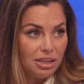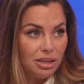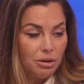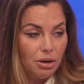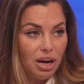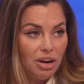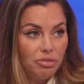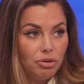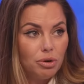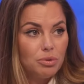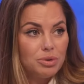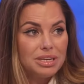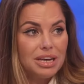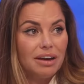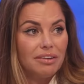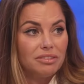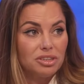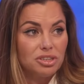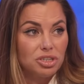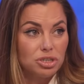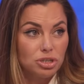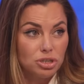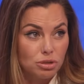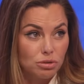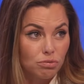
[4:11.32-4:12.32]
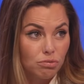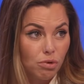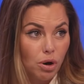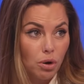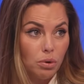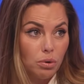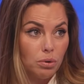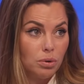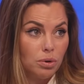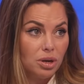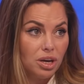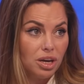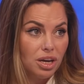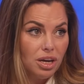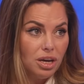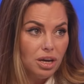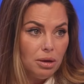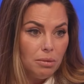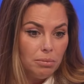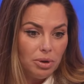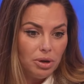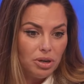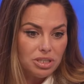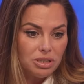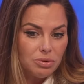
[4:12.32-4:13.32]
thought I was having a stroke
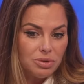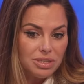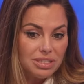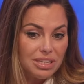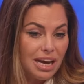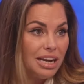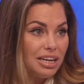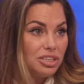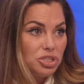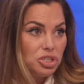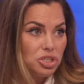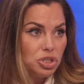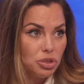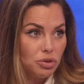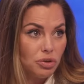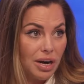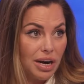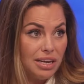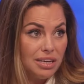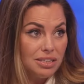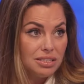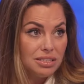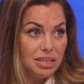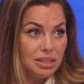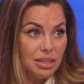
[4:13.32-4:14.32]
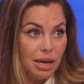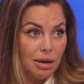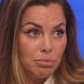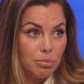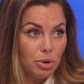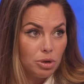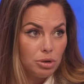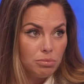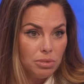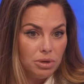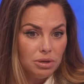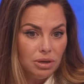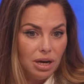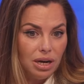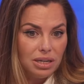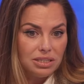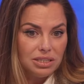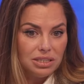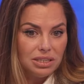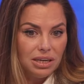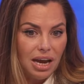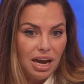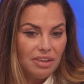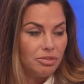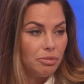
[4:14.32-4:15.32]
because I was that stressed in that moment. I
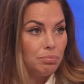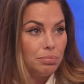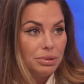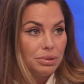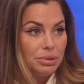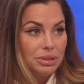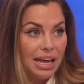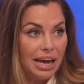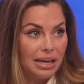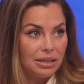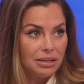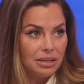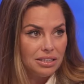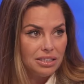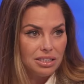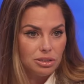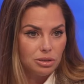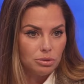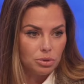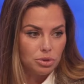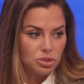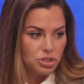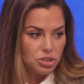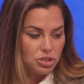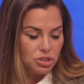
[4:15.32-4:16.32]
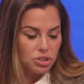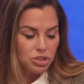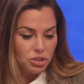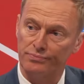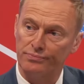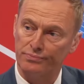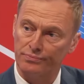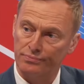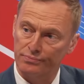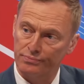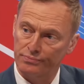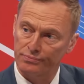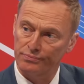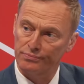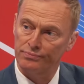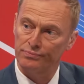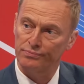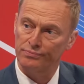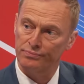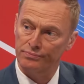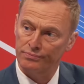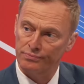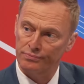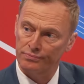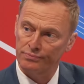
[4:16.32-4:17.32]
didn't have a plan. I didn't know what to do.
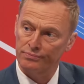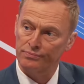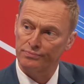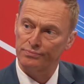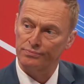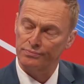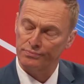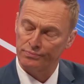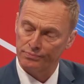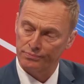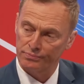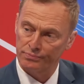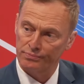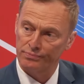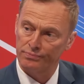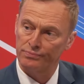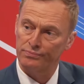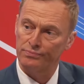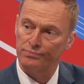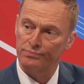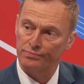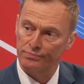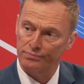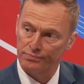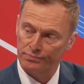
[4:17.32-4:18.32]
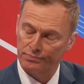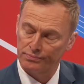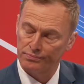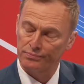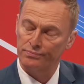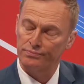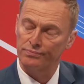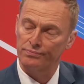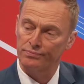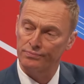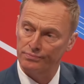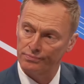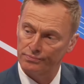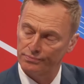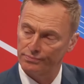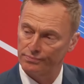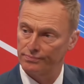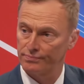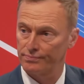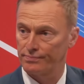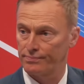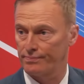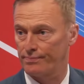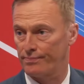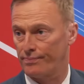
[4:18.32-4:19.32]
So the first 2 weeks of the 4 weeks, I
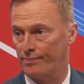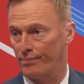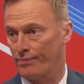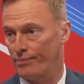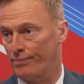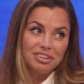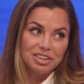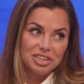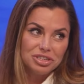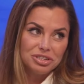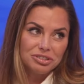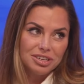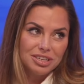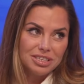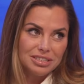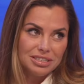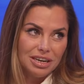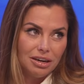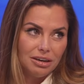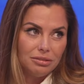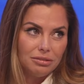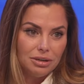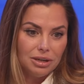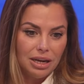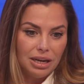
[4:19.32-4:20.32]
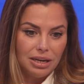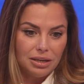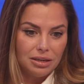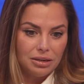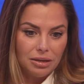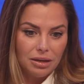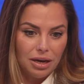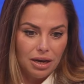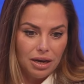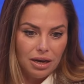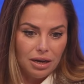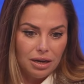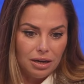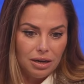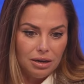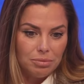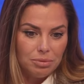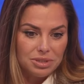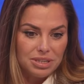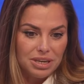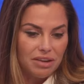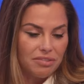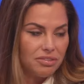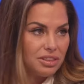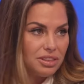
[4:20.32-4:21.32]
was very, very stressed out. Like I
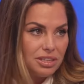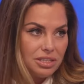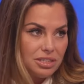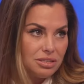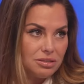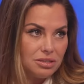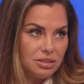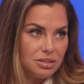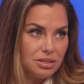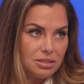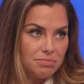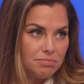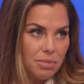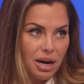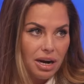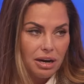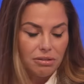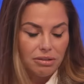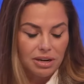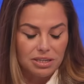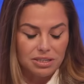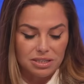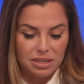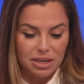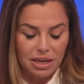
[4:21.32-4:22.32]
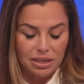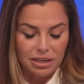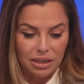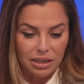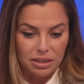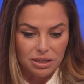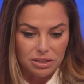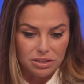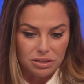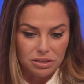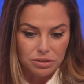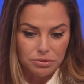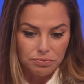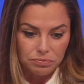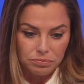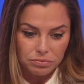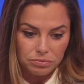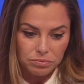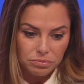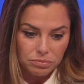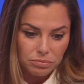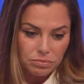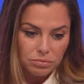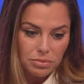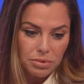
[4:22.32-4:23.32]
was having these migraines and headaches, and
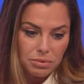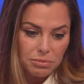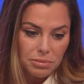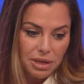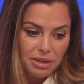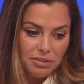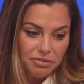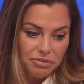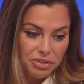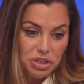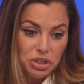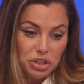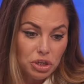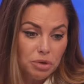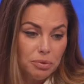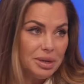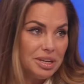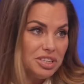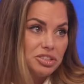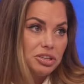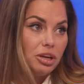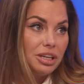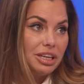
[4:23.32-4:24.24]
for 2 weeks